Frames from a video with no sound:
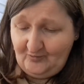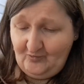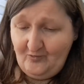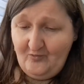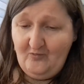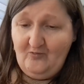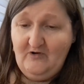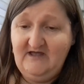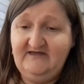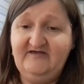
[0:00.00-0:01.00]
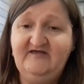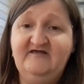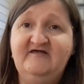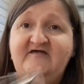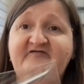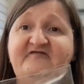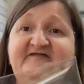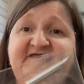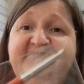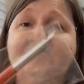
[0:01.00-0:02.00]
Ooh,
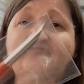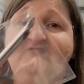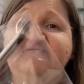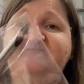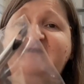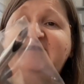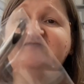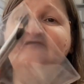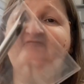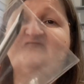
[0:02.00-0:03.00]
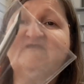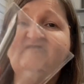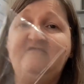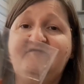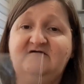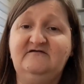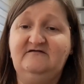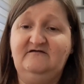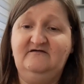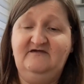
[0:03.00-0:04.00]
the needle looks very different
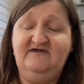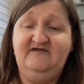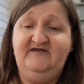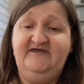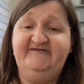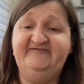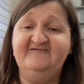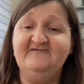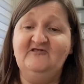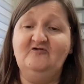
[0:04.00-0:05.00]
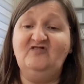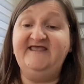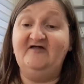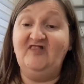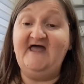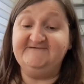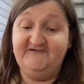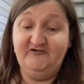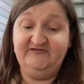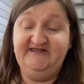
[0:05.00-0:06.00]
it doesn't look like a
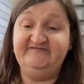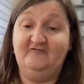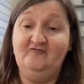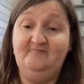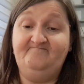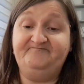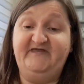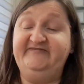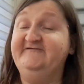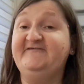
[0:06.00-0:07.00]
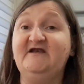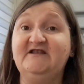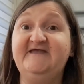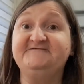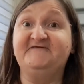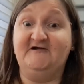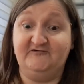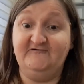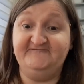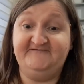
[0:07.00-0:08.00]
latch hook needle and it certainly isn't a
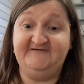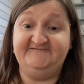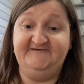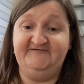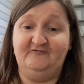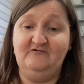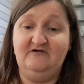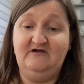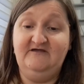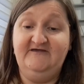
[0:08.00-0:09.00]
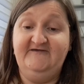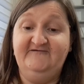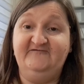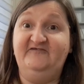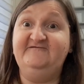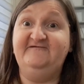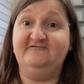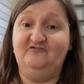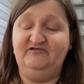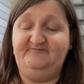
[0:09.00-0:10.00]
cross stitch needle so this
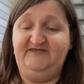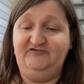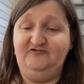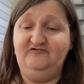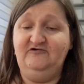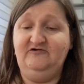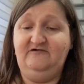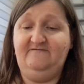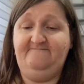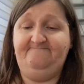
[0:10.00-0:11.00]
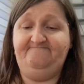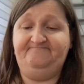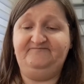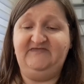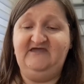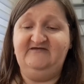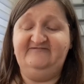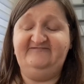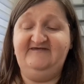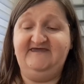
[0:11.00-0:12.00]
is going to be new
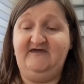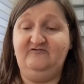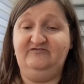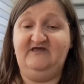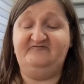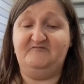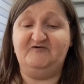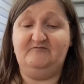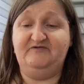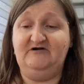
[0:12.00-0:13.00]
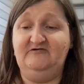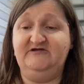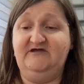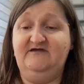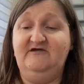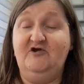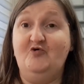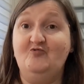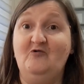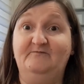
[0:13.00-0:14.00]
take it out and have a proper look
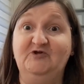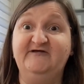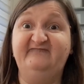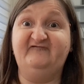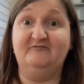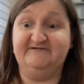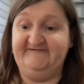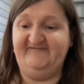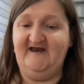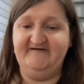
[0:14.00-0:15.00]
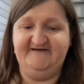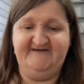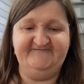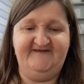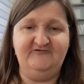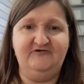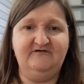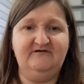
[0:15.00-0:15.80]
oh, I'm looking forward to starting this now